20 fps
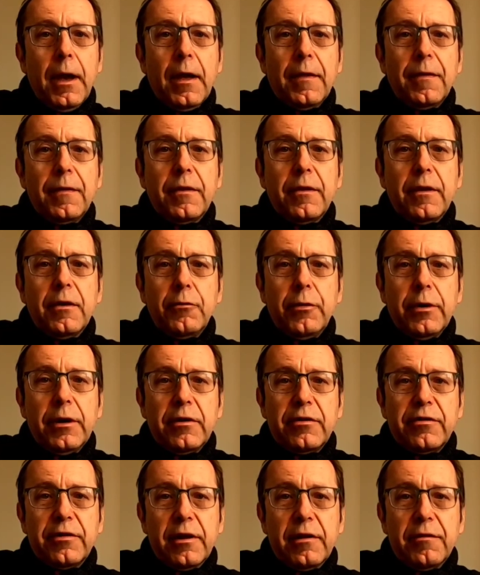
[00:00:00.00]
and the
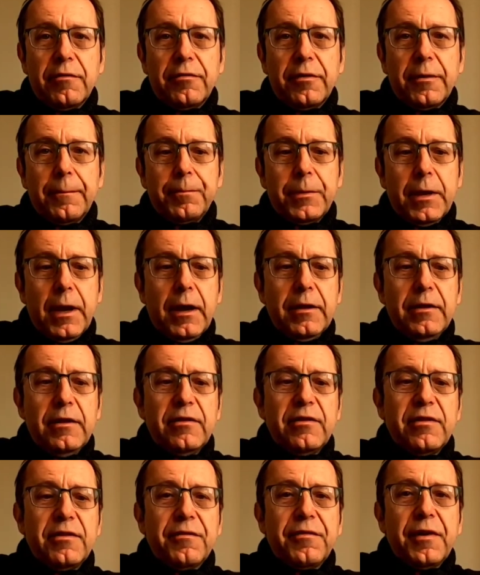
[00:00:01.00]
rig itself, and
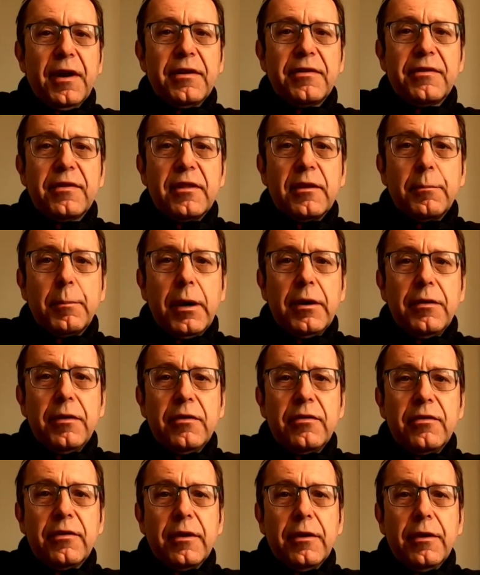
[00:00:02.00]
it's fastened by
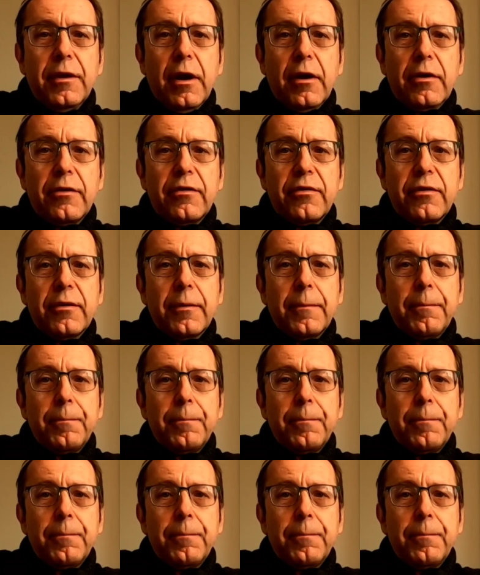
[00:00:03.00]
this nut.